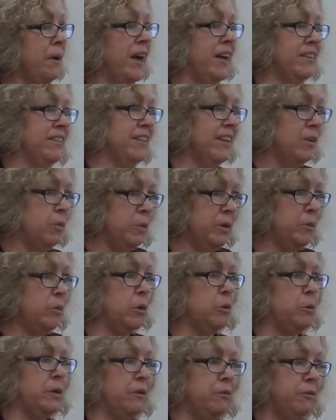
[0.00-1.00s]
buys it, we
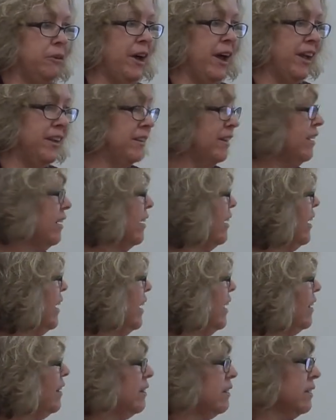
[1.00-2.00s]
will refund.
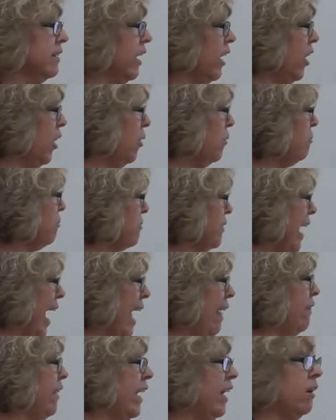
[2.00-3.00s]
So,
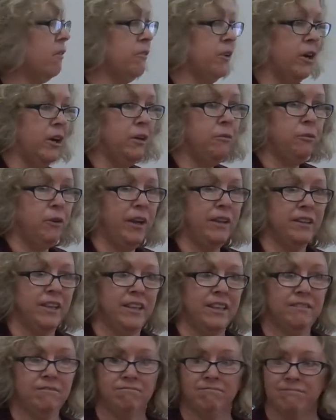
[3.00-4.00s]
and they are very
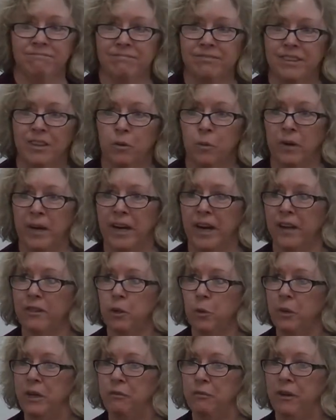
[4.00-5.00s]
friendly. When I got
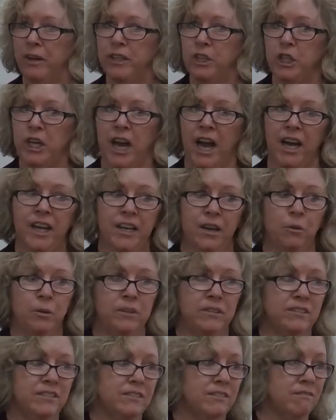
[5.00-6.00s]
the refund check, it
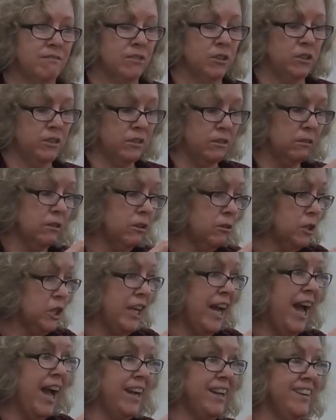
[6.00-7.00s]
was just a little
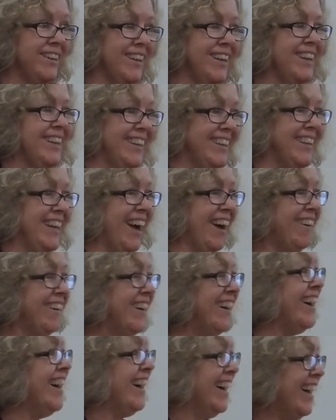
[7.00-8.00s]
check,
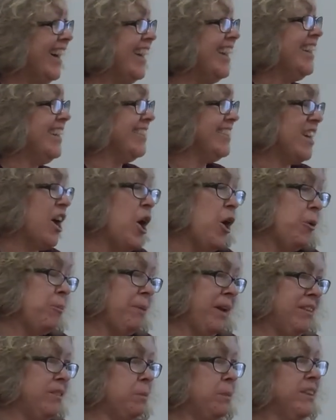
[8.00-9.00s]
It's a
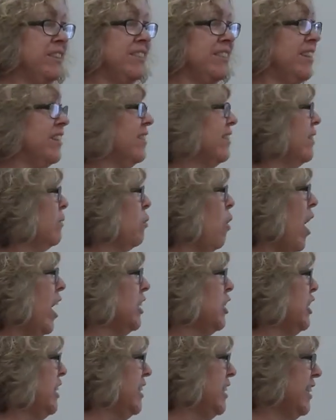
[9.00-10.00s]
home-based business in
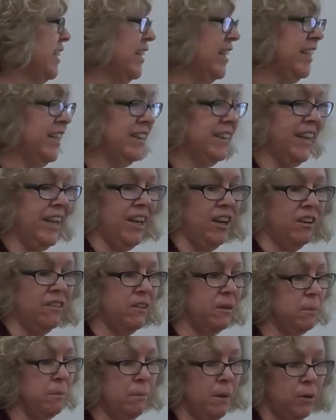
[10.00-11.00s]
Washington, and they are
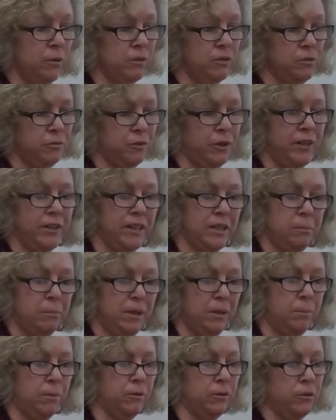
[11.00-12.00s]
the most friendly
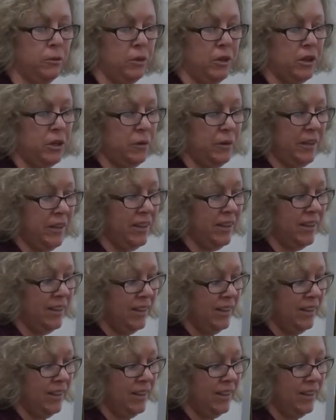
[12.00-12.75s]
people to work with.